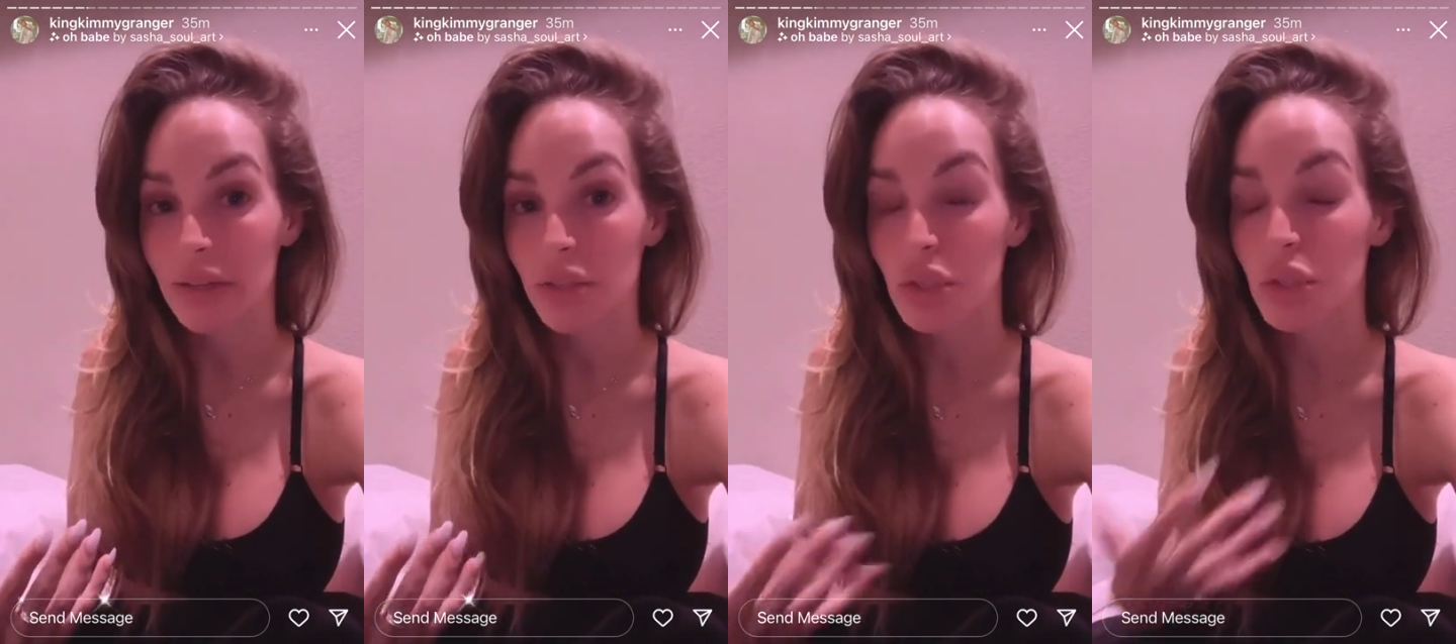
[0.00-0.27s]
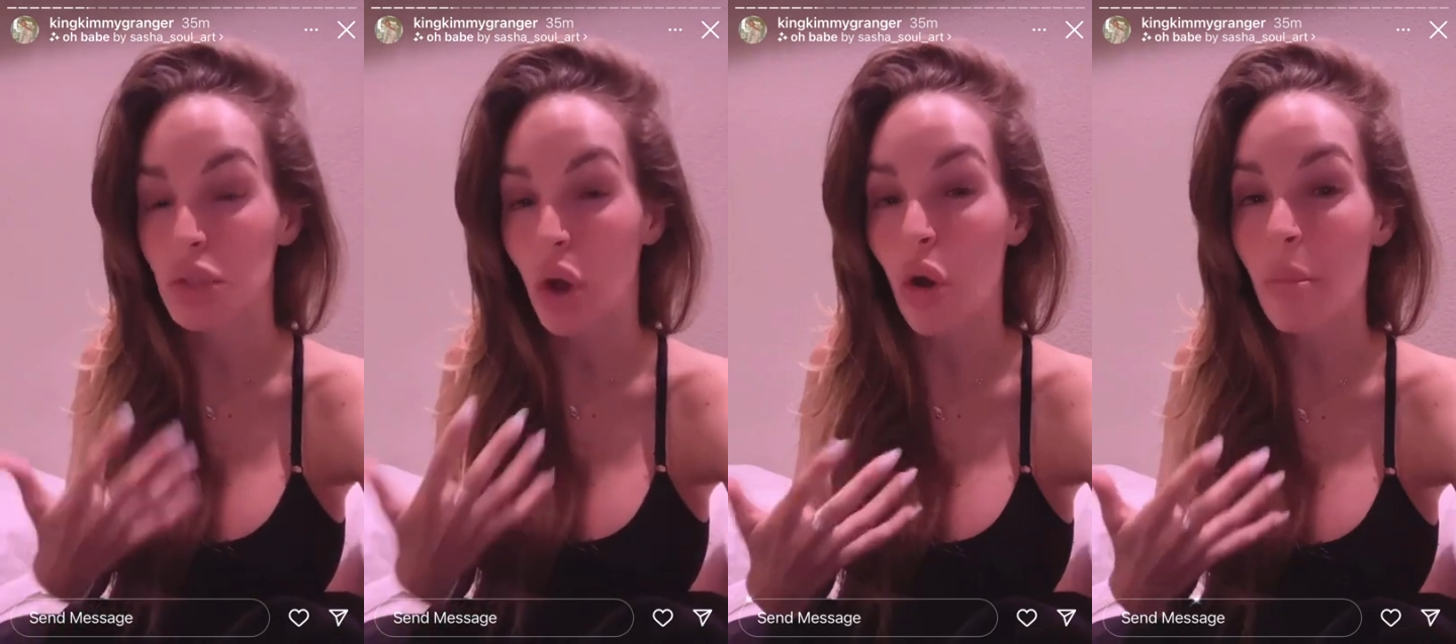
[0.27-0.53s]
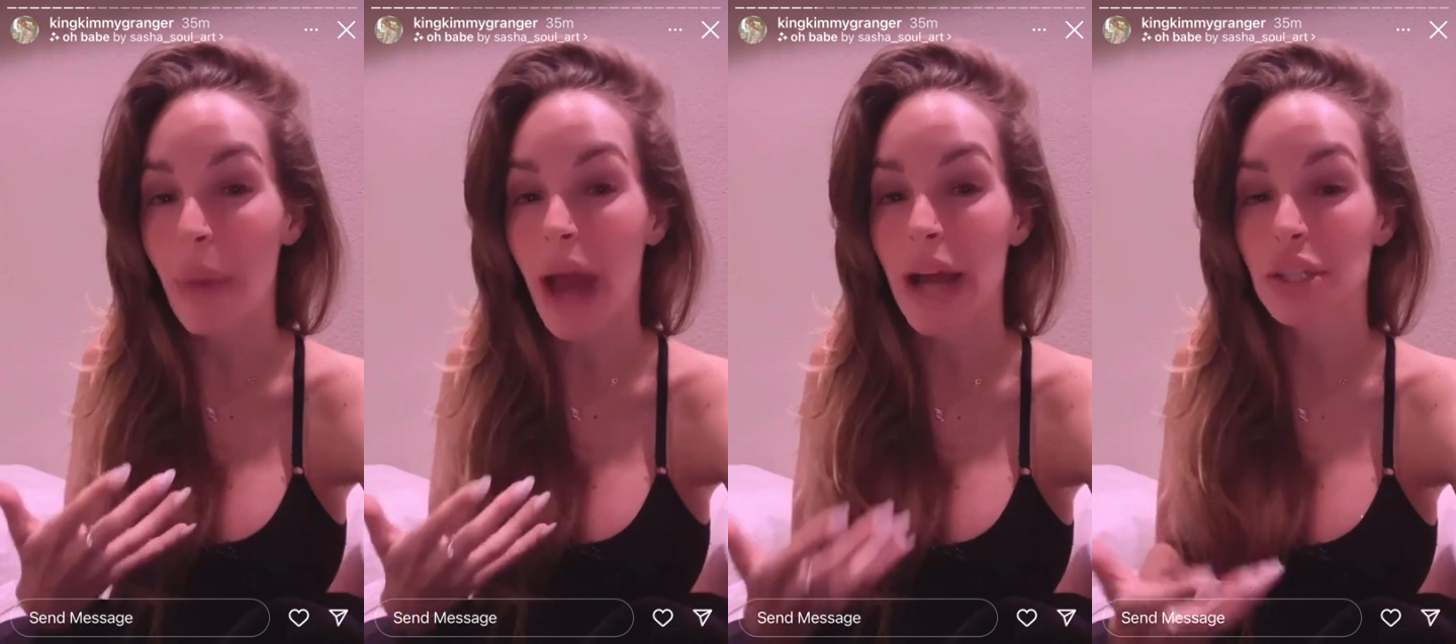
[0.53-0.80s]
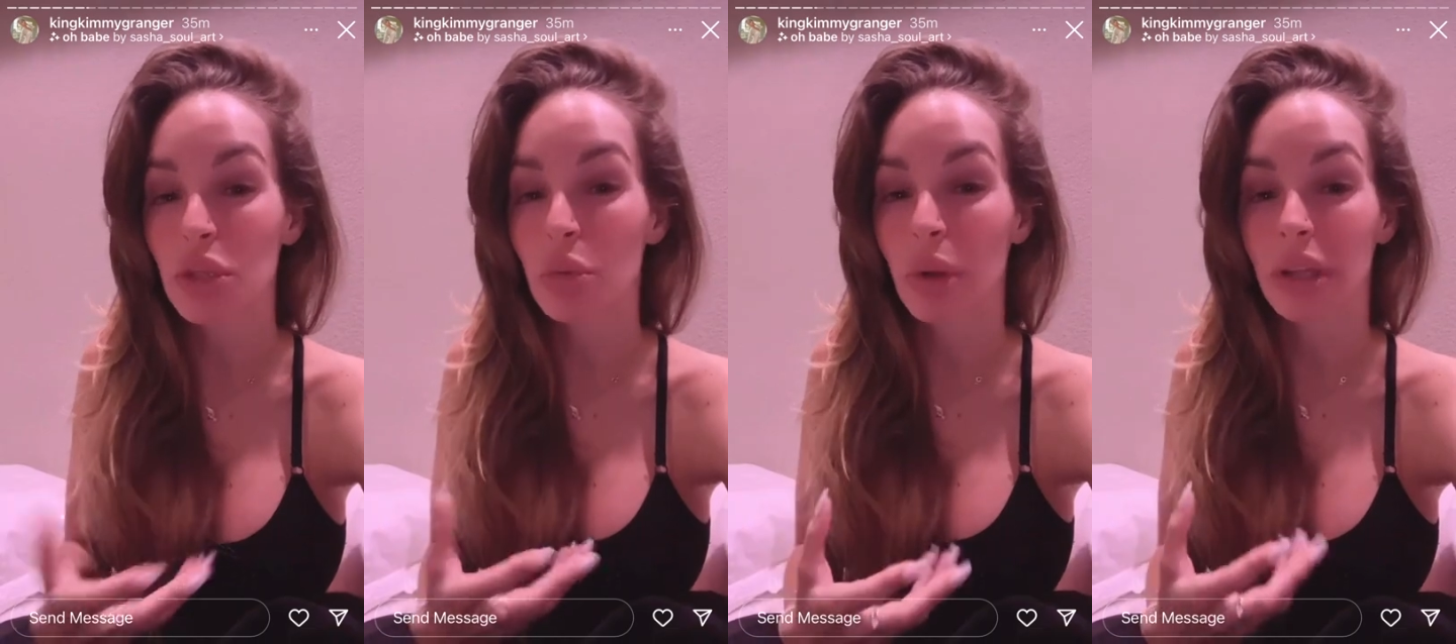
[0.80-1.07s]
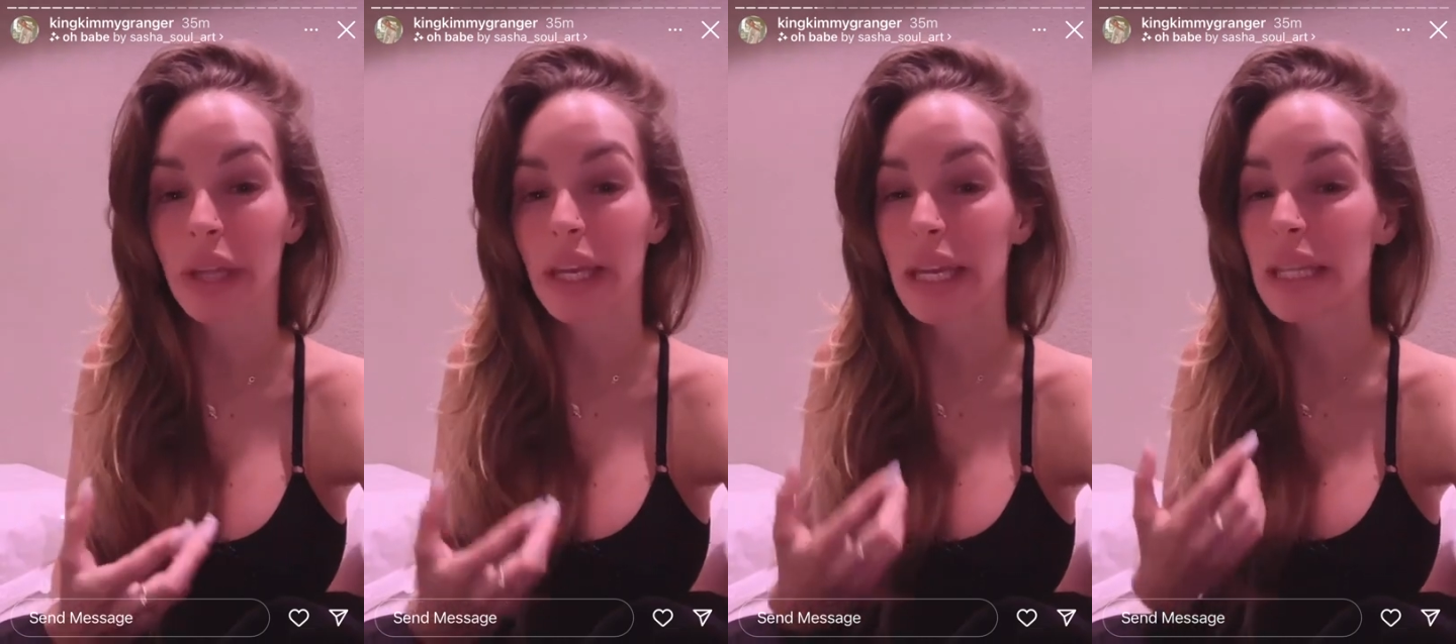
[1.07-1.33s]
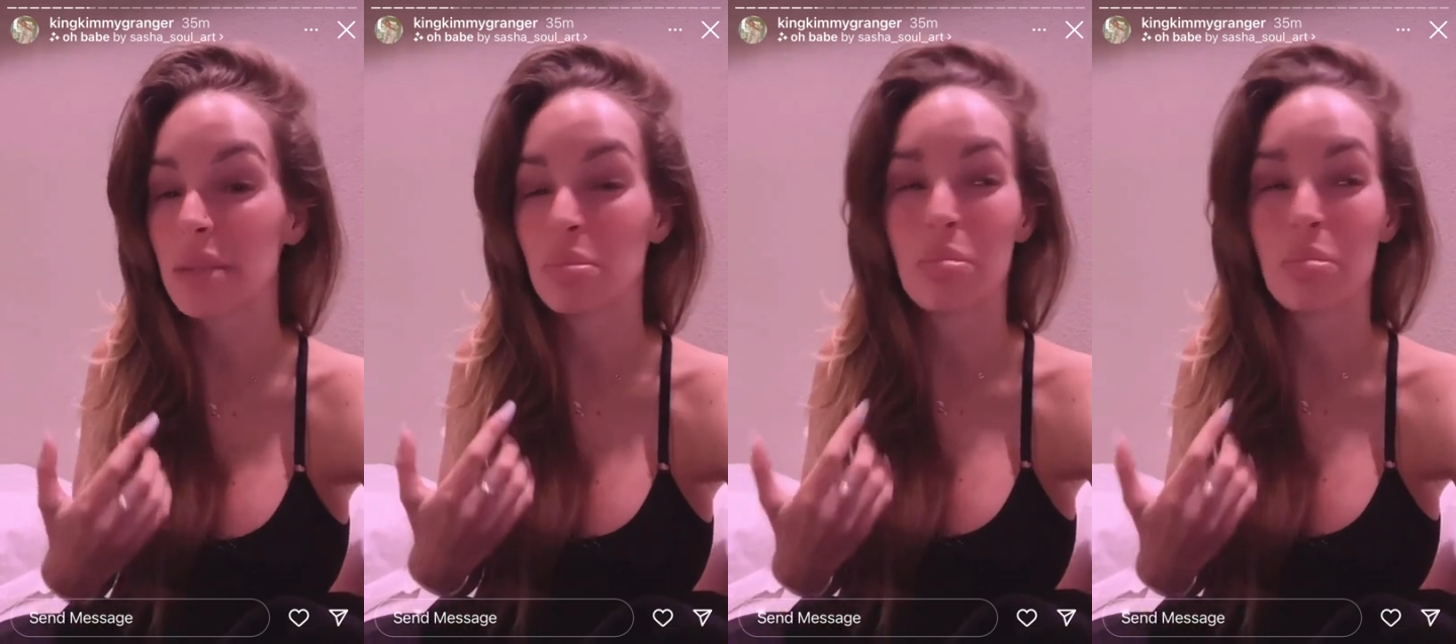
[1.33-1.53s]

so mad to where like his